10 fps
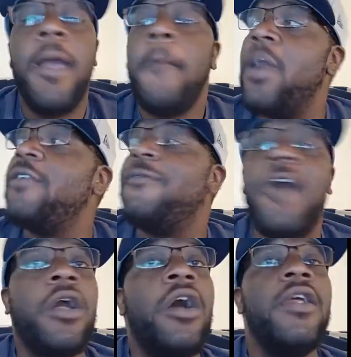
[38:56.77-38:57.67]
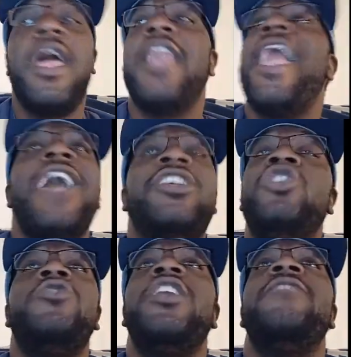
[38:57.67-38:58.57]
Motherfucker, last year
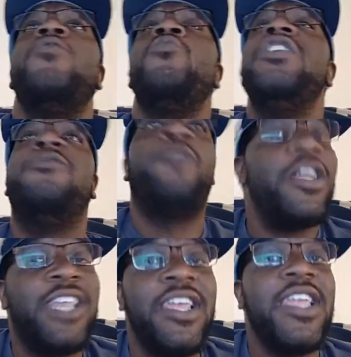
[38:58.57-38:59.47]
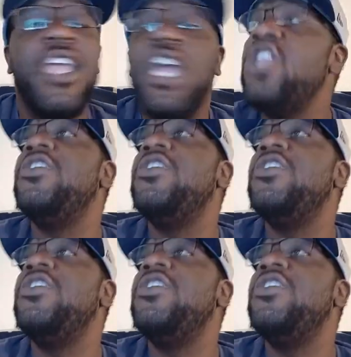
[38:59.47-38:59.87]
you didn't even reach 14. You